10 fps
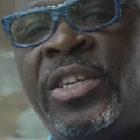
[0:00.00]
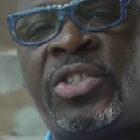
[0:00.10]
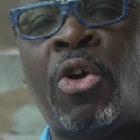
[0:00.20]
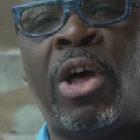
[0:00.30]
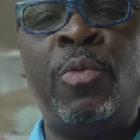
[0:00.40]

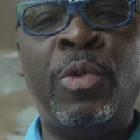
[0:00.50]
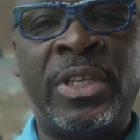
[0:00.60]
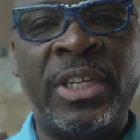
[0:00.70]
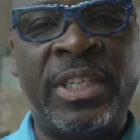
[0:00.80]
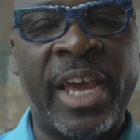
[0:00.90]
started with
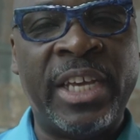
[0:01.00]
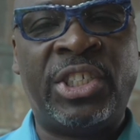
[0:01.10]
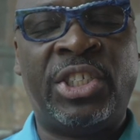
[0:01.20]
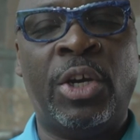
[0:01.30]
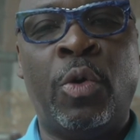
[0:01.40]
today's
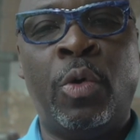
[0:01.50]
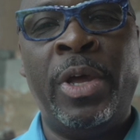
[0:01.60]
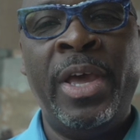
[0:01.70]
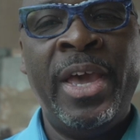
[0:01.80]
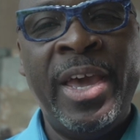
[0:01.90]
show,
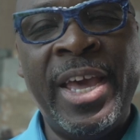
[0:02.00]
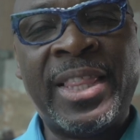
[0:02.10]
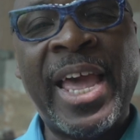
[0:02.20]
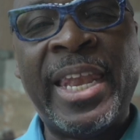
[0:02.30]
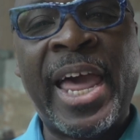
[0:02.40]
hit
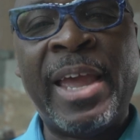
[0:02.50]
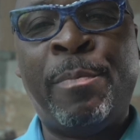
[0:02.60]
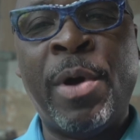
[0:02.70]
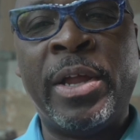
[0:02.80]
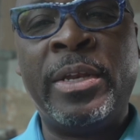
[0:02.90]
that like
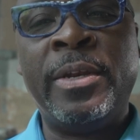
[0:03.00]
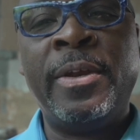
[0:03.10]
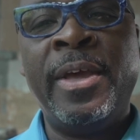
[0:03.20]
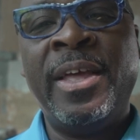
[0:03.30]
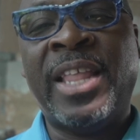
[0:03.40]
button,
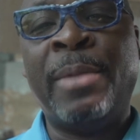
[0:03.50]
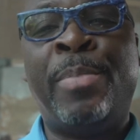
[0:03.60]
that